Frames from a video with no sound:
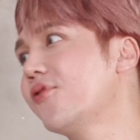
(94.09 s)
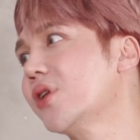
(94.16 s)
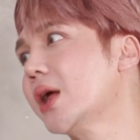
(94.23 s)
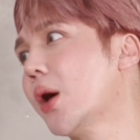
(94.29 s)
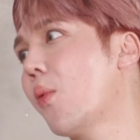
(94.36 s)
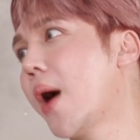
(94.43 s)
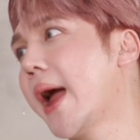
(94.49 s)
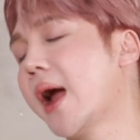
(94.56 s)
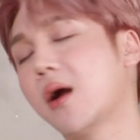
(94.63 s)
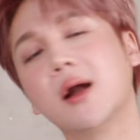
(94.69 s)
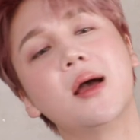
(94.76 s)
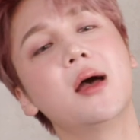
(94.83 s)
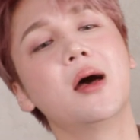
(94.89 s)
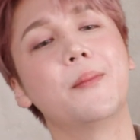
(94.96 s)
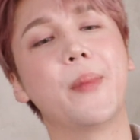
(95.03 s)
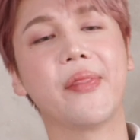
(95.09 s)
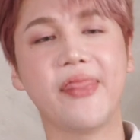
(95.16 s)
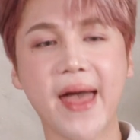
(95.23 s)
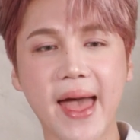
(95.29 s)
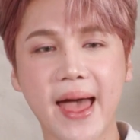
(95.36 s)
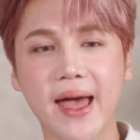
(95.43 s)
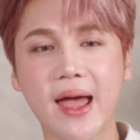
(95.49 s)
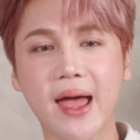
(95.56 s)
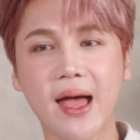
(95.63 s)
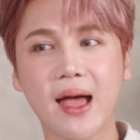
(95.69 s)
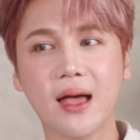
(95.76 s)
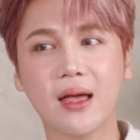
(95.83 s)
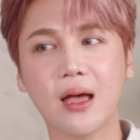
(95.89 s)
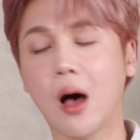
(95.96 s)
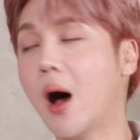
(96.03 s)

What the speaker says: It was so popular.